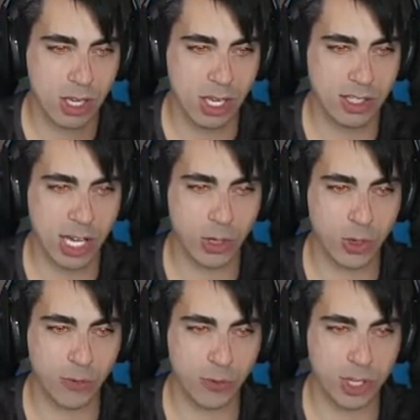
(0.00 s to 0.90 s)
is how you
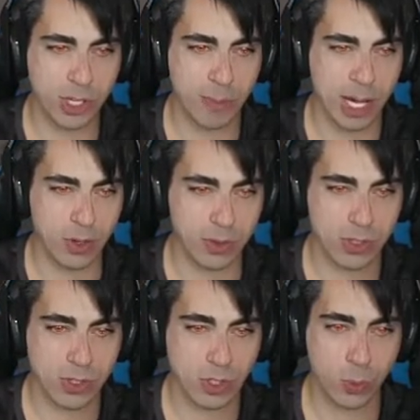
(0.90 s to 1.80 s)
free your mouse.
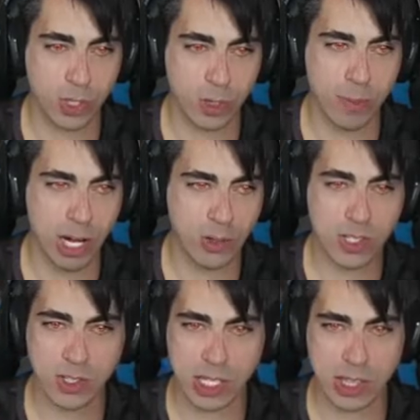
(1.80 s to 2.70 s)
So when your mouse
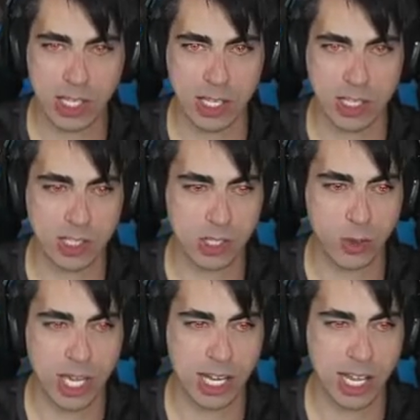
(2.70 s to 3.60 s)
is like this, you
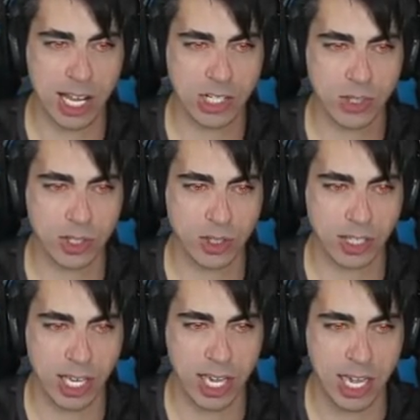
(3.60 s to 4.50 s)
can't actually
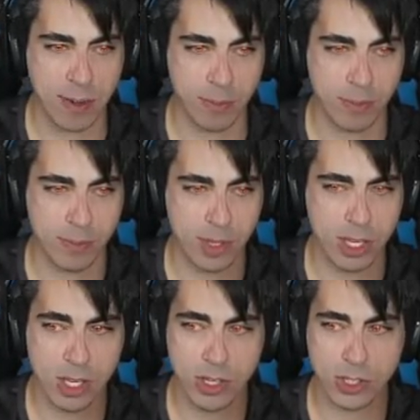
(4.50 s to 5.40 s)
like aim.
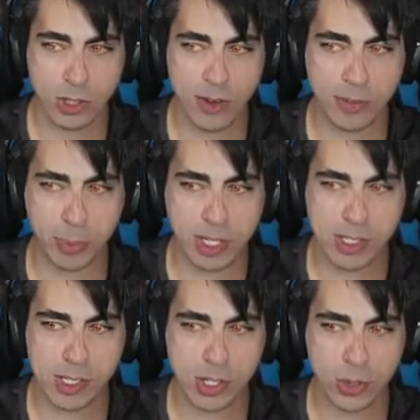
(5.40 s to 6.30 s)
So you have to press
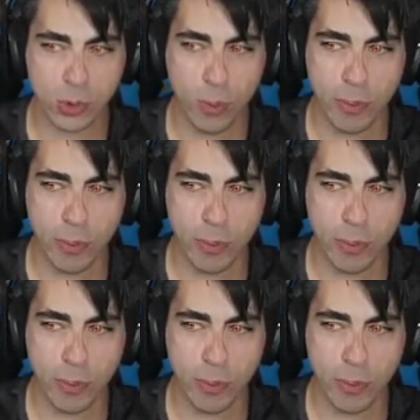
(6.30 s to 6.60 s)
the control